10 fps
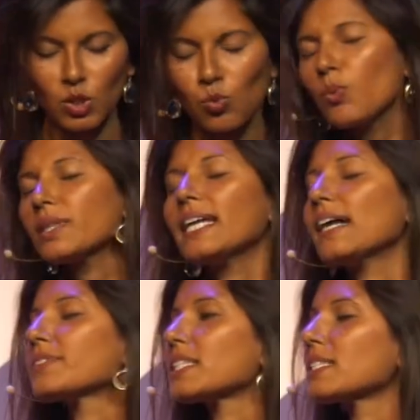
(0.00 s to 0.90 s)
What would they
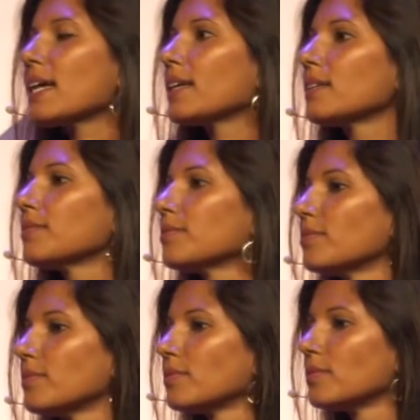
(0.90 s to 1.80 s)
have to say?
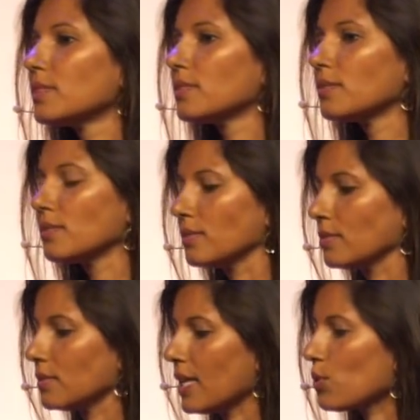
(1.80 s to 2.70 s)

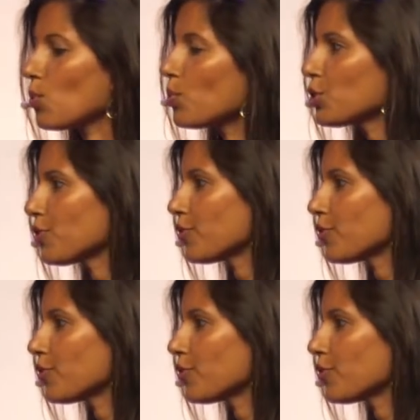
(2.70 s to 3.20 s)
And what would you